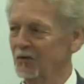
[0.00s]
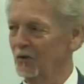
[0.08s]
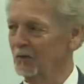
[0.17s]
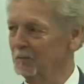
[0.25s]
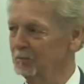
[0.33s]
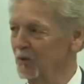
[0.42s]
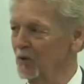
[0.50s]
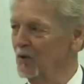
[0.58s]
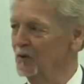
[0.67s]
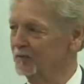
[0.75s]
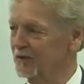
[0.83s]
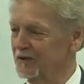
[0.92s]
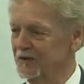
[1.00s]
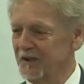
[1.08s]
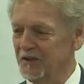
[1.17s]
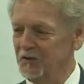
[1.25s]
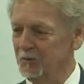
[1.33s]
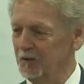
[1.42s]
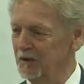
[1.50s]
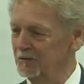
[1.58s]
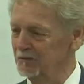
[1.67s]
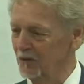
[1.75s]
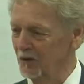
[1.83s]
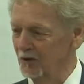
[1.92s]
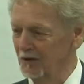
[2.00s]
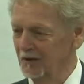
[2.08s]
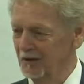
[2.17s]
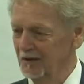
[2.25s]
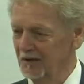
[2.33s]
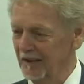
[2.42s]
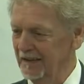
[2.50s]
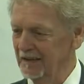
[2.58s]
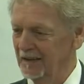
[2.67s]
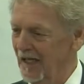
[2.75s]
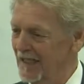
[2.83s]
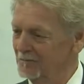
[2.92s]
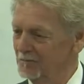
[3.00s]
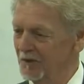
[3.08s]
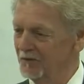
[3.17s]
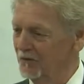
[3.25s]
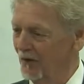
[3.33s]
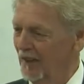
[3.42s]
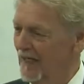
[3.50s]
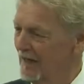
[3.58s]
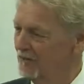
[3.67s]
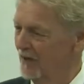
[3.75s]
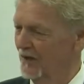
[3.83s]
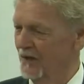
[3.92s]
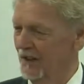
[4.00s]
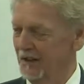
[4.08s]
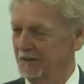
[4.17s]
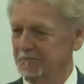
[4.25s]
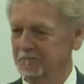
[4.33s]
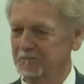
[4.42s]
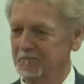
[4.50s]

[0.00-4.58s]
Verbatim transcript: for reproof, for discipline, for enlightenment, for everything.